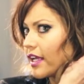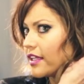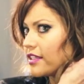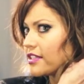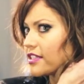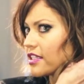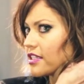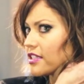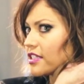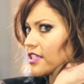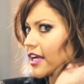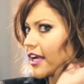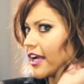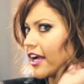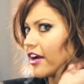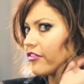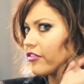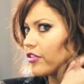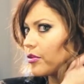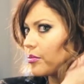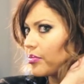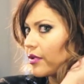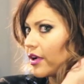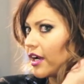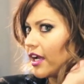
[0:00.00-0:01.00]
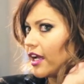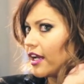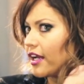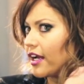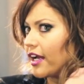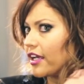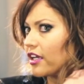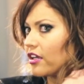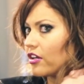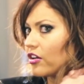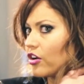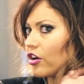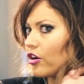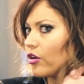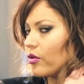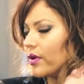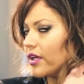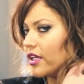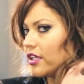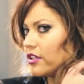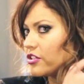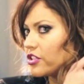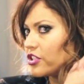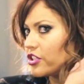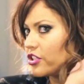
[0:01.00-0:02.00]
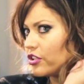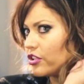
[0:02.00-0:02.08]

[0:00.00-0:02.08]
And since I have the braid, I can go in